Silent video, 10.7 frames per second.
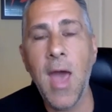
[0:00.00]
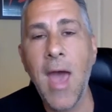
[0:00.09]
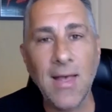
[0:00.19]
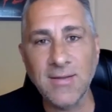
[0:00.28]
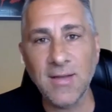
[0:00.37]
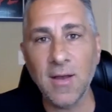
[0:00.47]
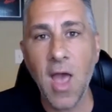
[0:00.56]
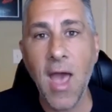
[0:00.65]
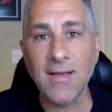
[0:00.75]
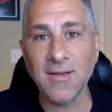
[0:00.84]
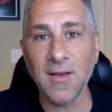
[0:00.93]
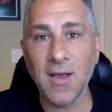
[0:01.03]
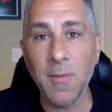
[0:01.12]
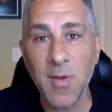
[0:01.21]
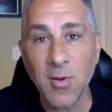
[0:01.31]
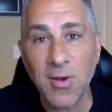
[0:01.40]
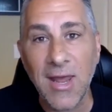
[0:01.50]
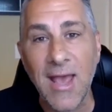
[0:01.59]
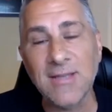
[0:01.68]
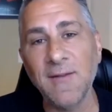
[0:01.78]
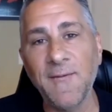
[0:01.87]
As a community,
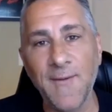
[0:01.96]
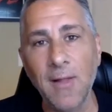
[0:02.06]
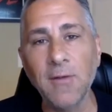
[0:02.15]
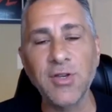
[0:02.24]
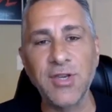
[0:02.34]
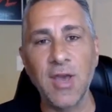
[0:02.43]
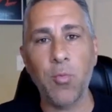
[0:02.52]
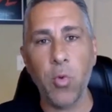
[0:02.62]
as a fellowship,